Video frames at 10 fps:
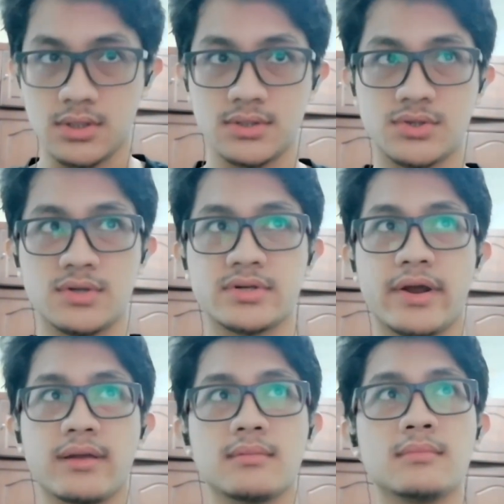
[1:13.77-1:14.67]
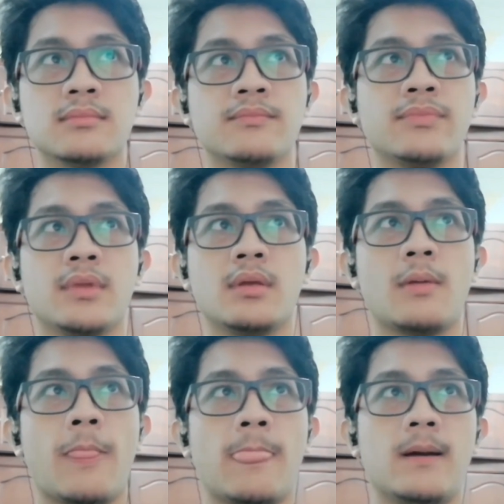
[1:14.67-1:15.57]
source, right?
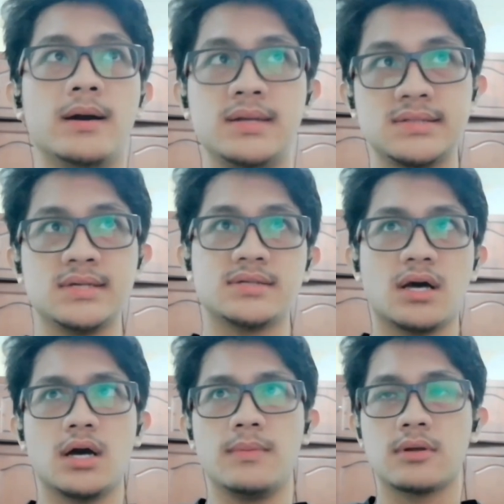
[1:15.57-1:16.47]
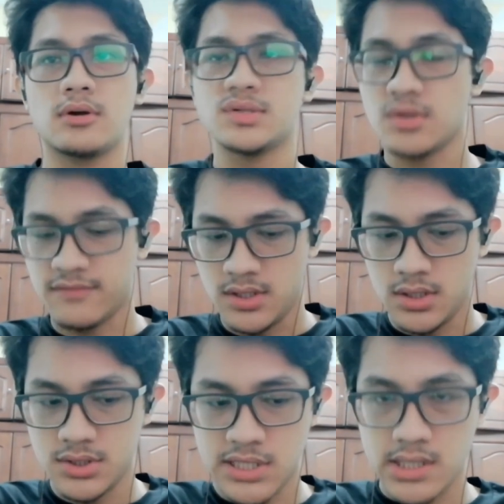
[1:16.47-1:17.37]
This is because of
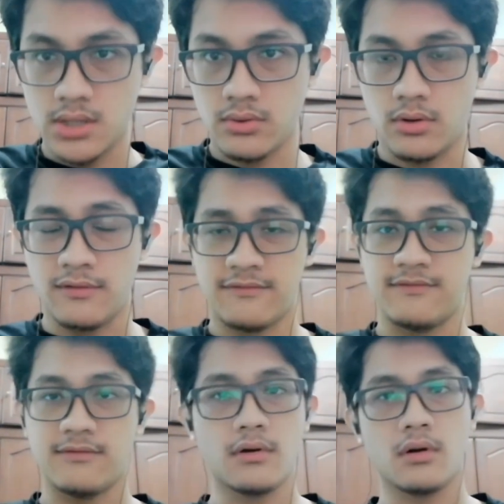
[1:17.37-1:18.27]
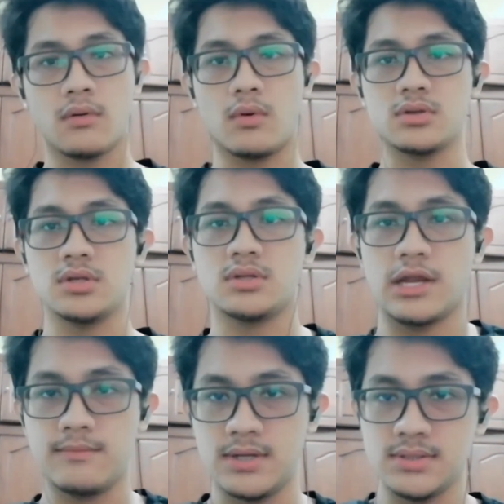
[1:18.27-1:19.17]
the shutdown of 4 water
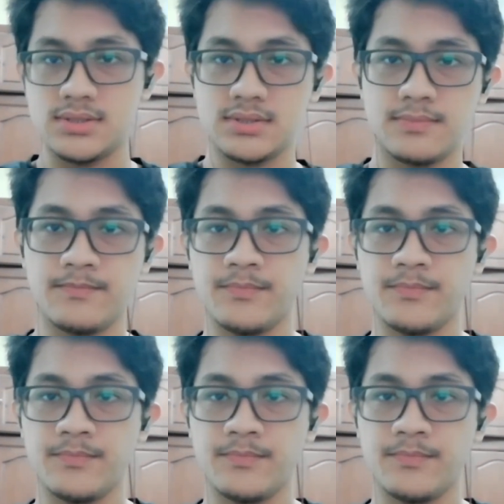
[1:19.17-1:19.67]
treatments